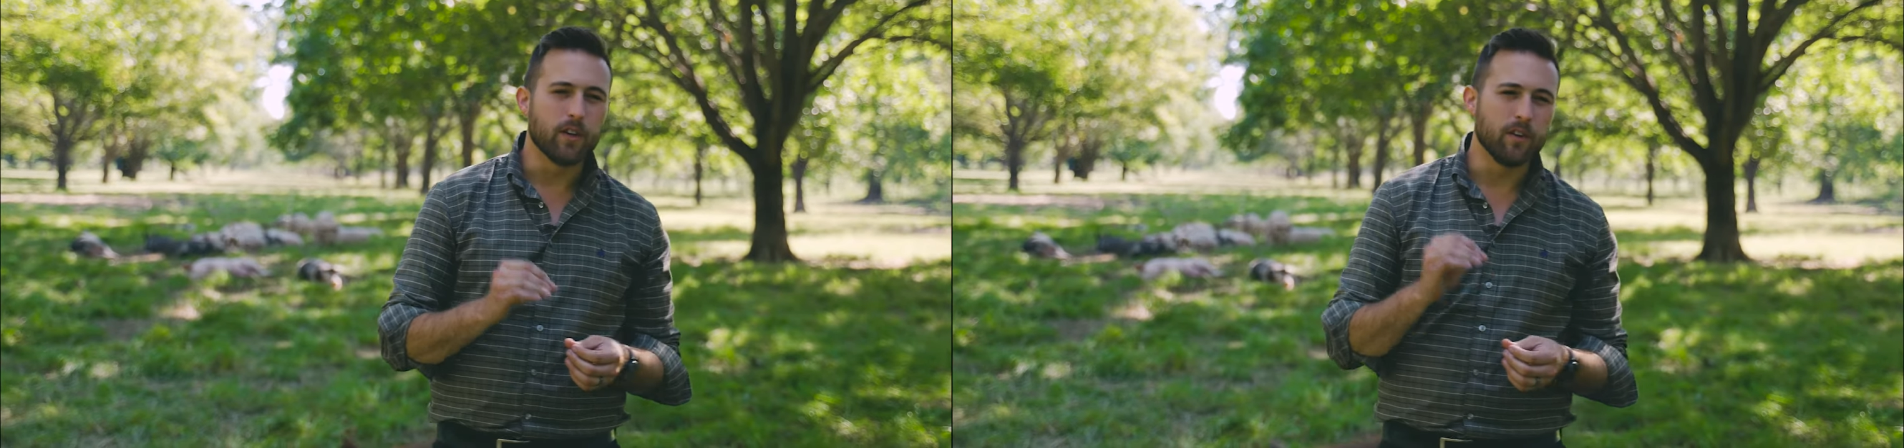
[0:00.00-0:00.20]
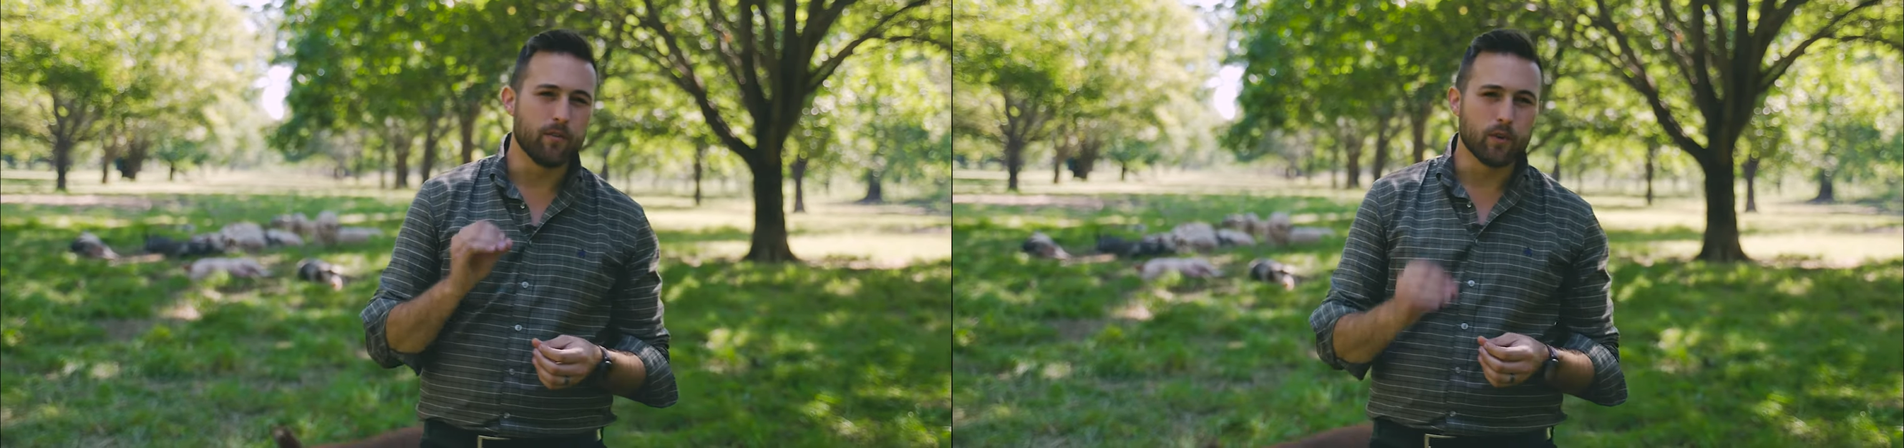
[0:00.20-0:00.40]

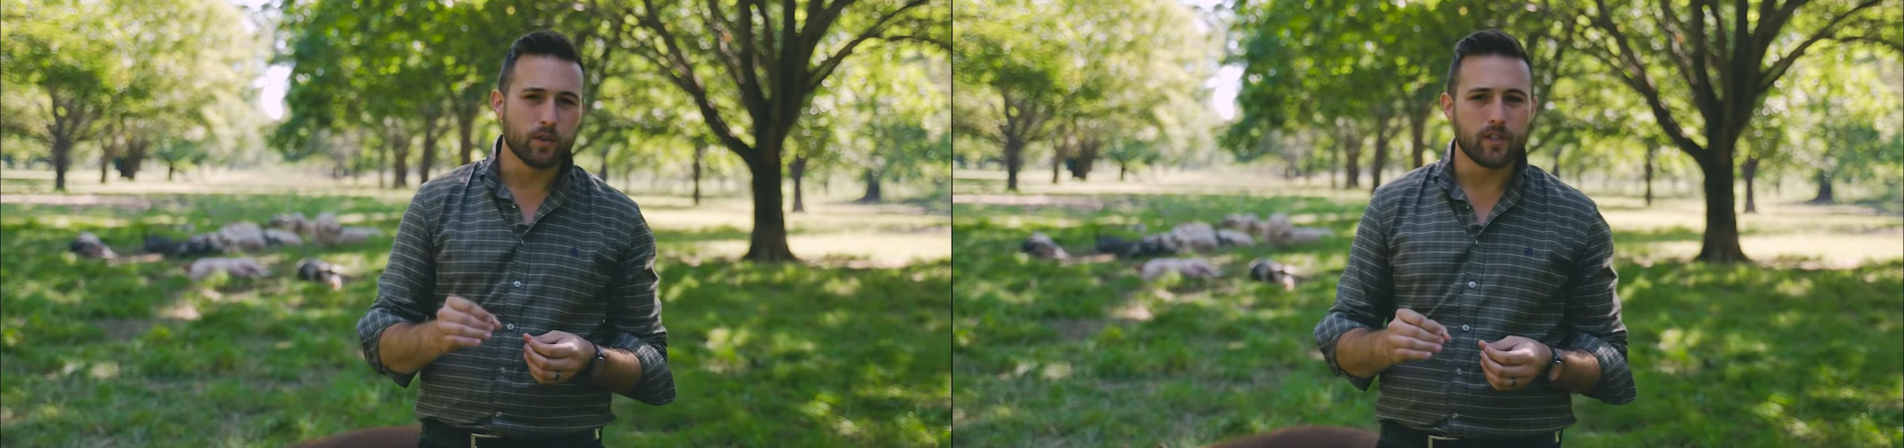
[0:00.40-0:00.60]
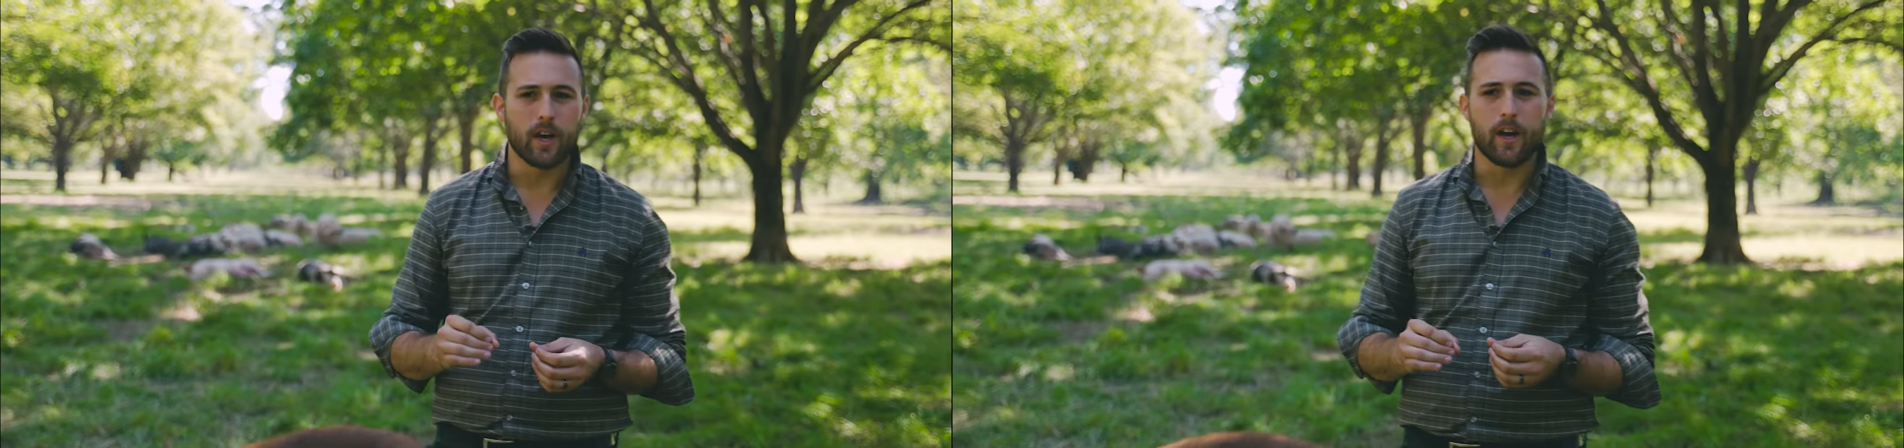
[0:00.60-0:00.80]
a
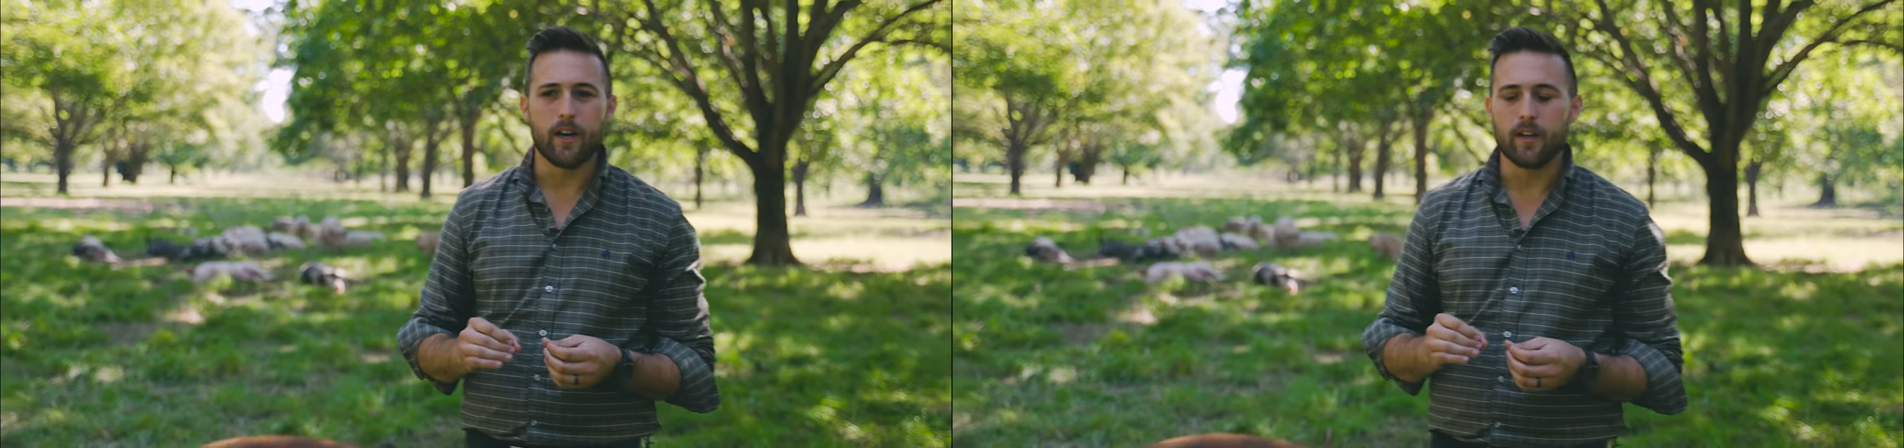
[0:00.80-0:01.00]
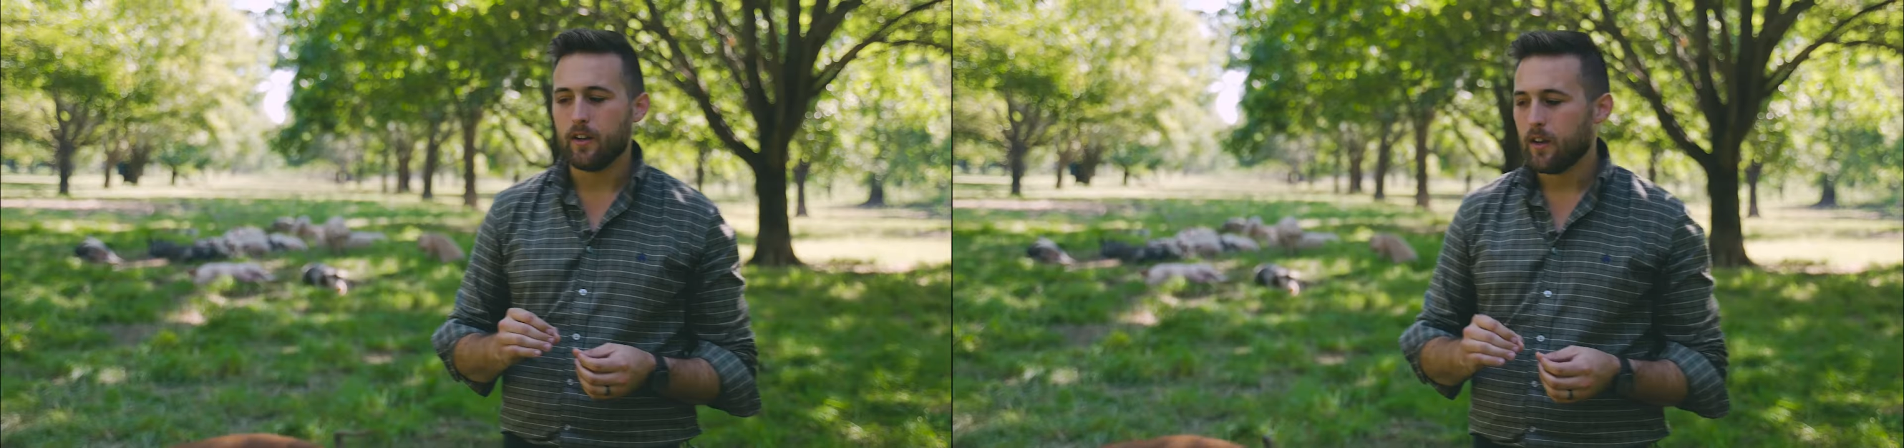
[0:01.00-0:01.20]
diverse
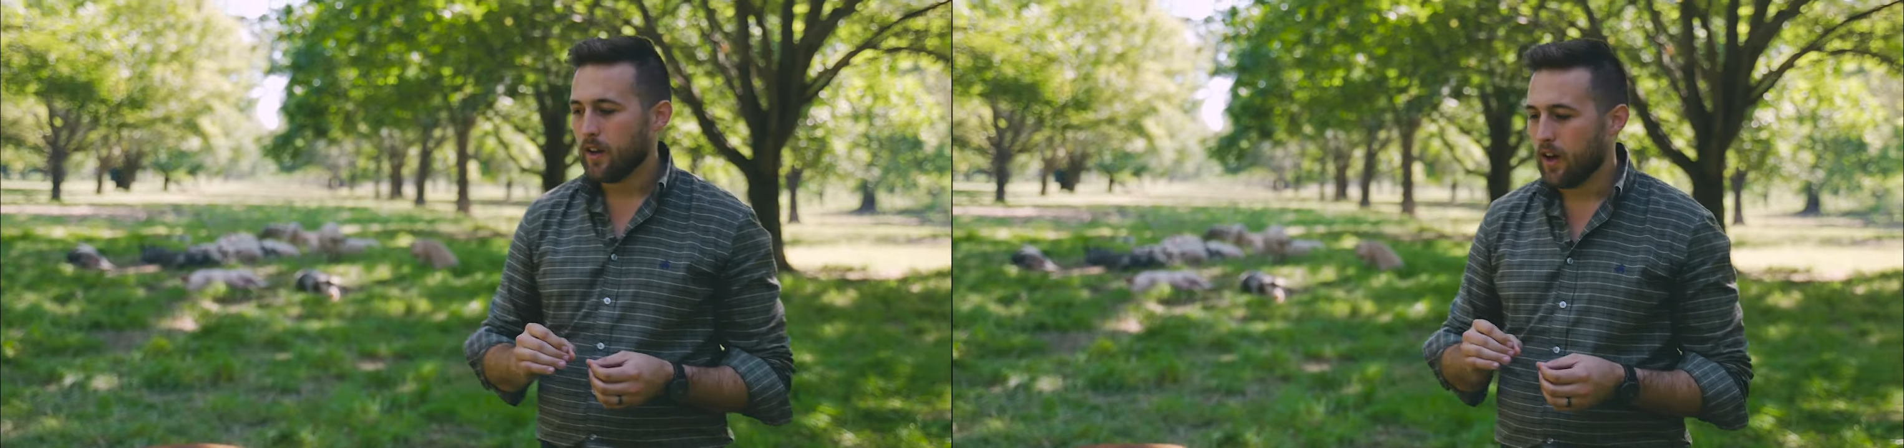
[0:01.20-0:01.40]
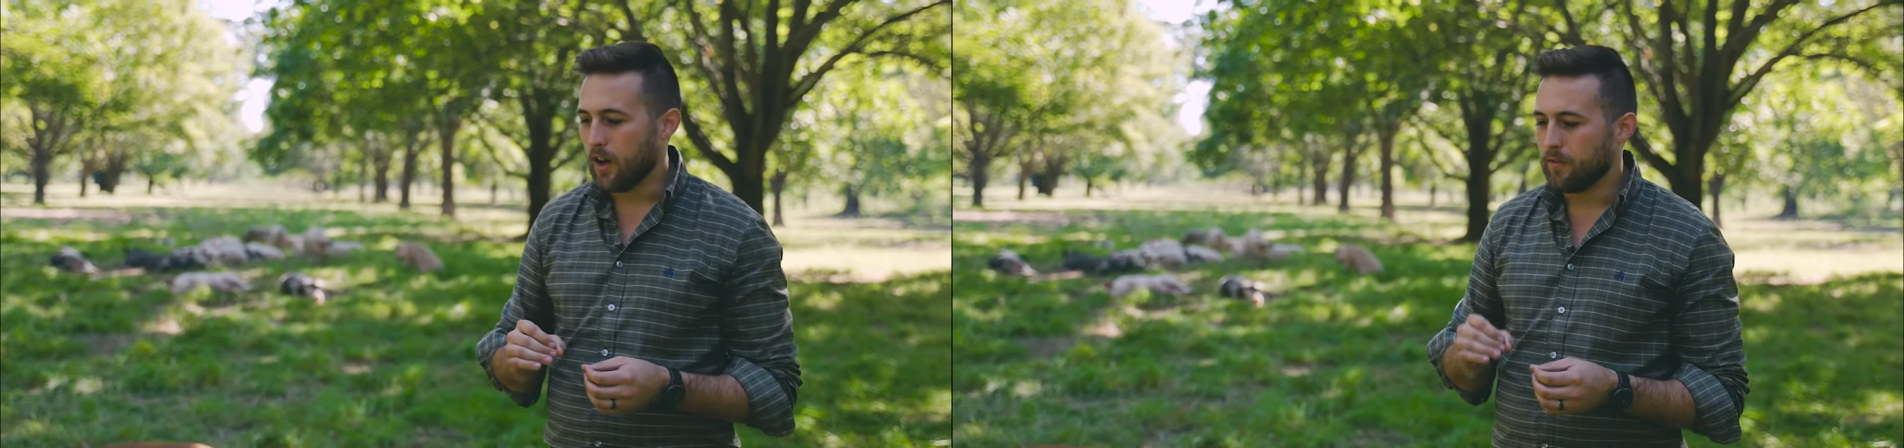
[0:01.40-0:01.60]
diet
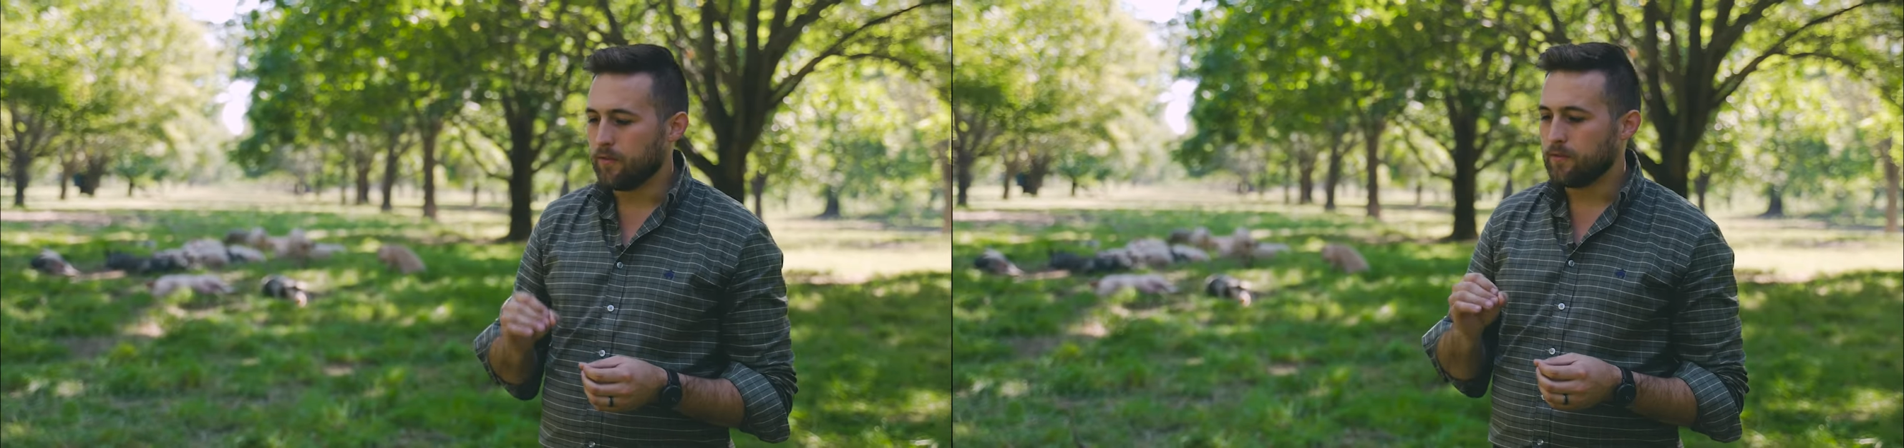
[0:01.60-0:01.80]
of